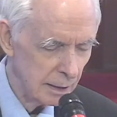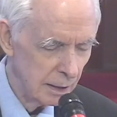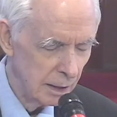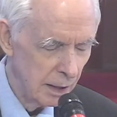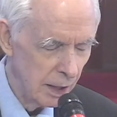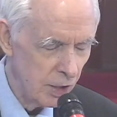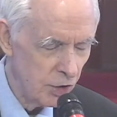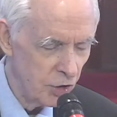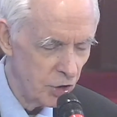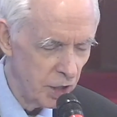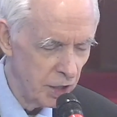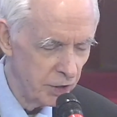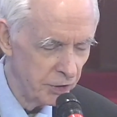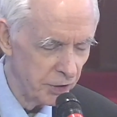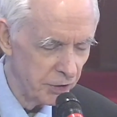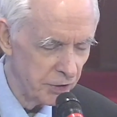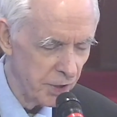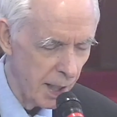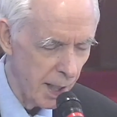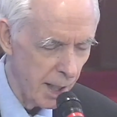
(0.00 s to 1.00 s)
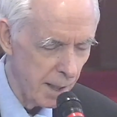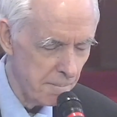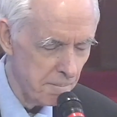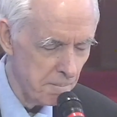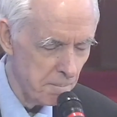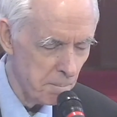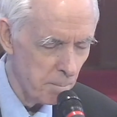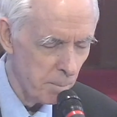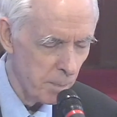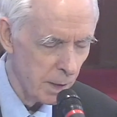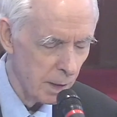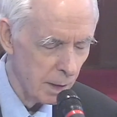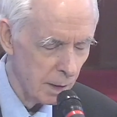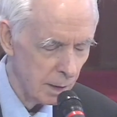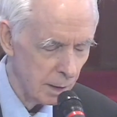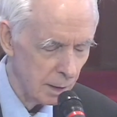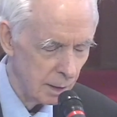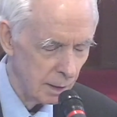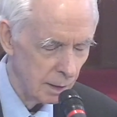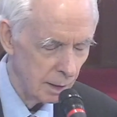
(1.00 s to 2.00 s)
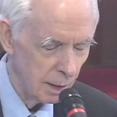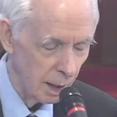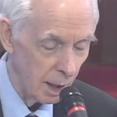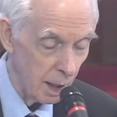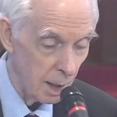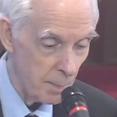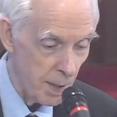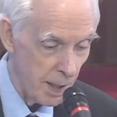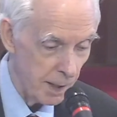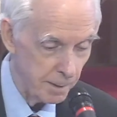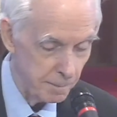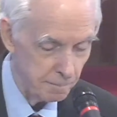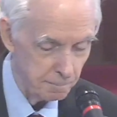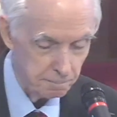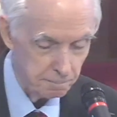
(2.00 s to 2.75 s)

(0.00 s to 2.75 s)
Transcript: In Jesus' name, amen.